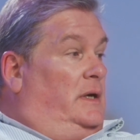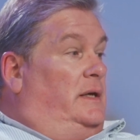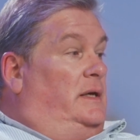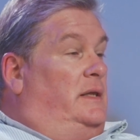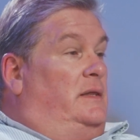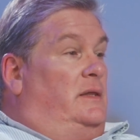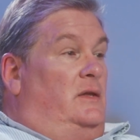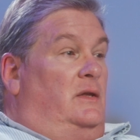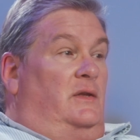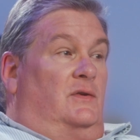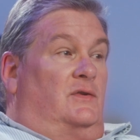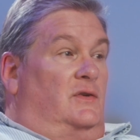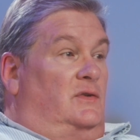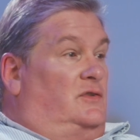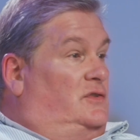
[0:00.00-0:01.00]
And
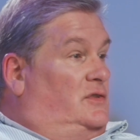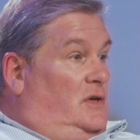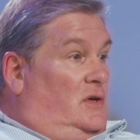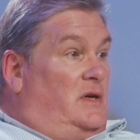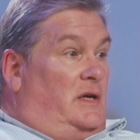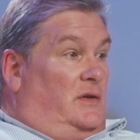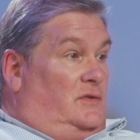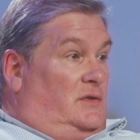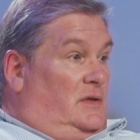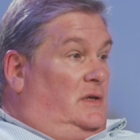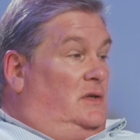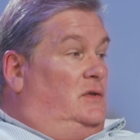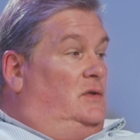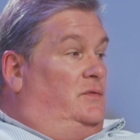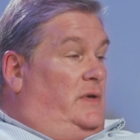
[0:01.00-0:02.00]
this is serious,
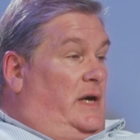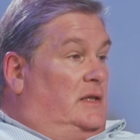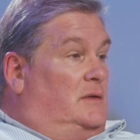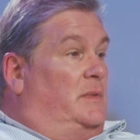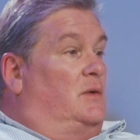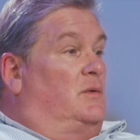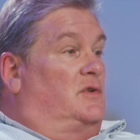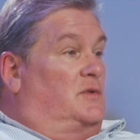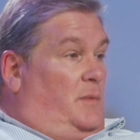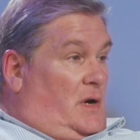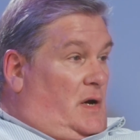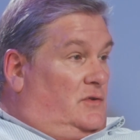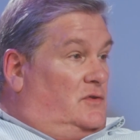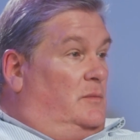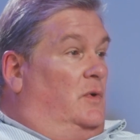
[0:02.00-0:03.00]
and you've got to be
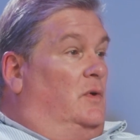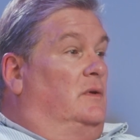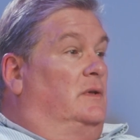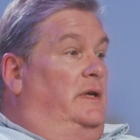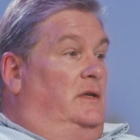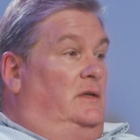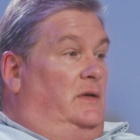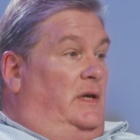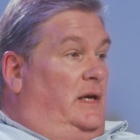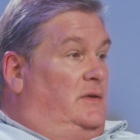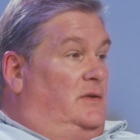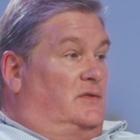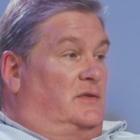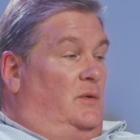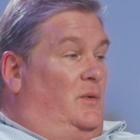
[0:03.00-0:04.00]
responsible. And you
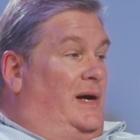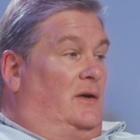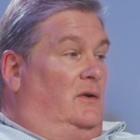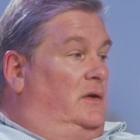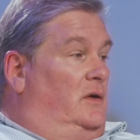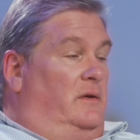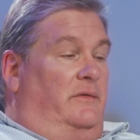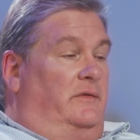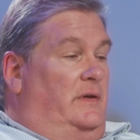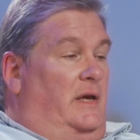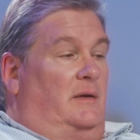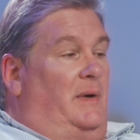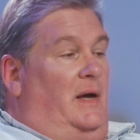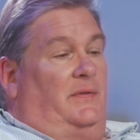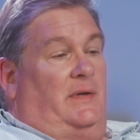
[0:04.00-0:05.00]
can't just say, "Well, I don't
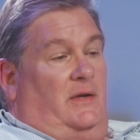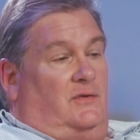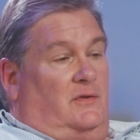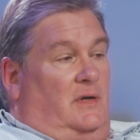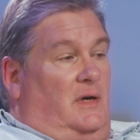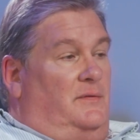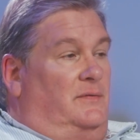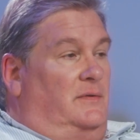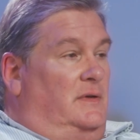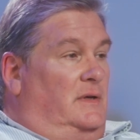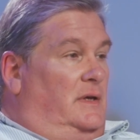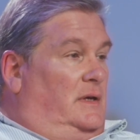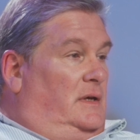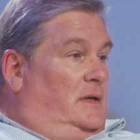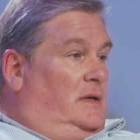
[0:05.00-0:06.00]
understand about that stuff.
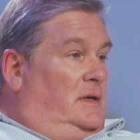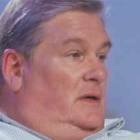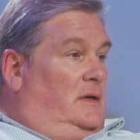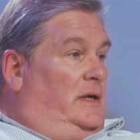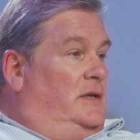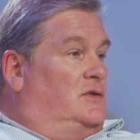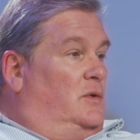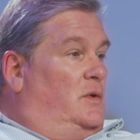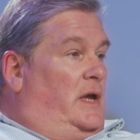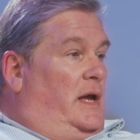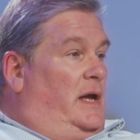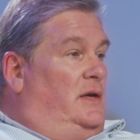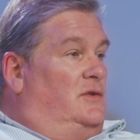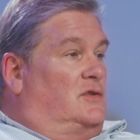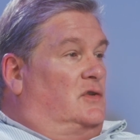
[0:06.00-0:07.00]
It's
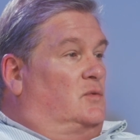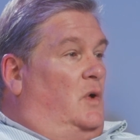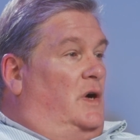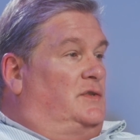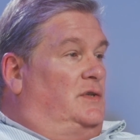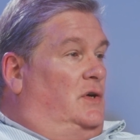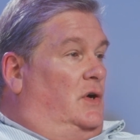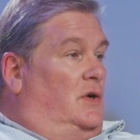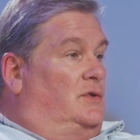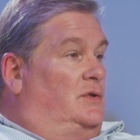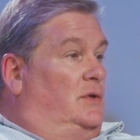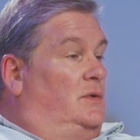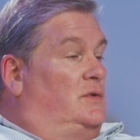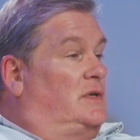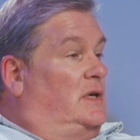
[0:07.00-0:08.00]
okay, he's just watching
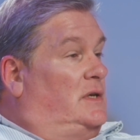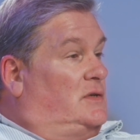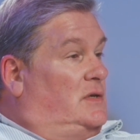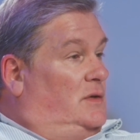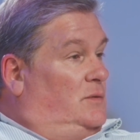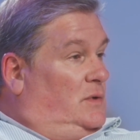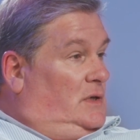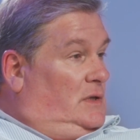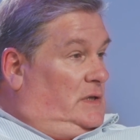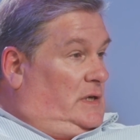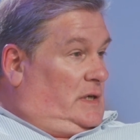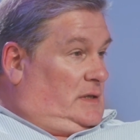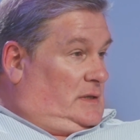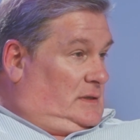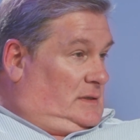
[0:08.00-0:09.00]
cartoons." Is he
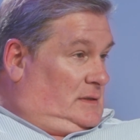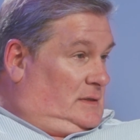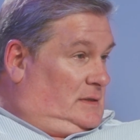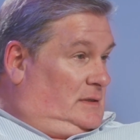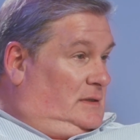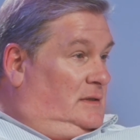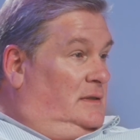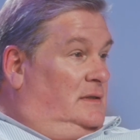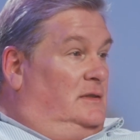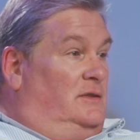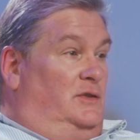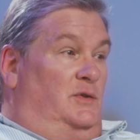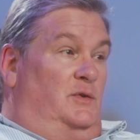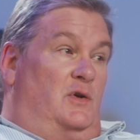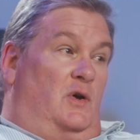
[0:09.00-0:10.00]
really?
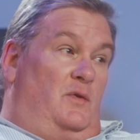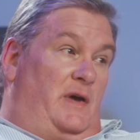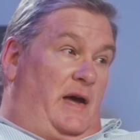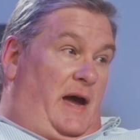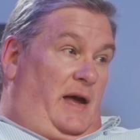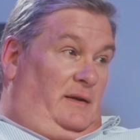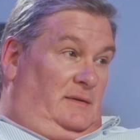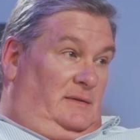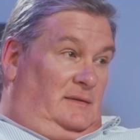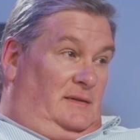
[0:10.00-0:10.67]
Do you know that?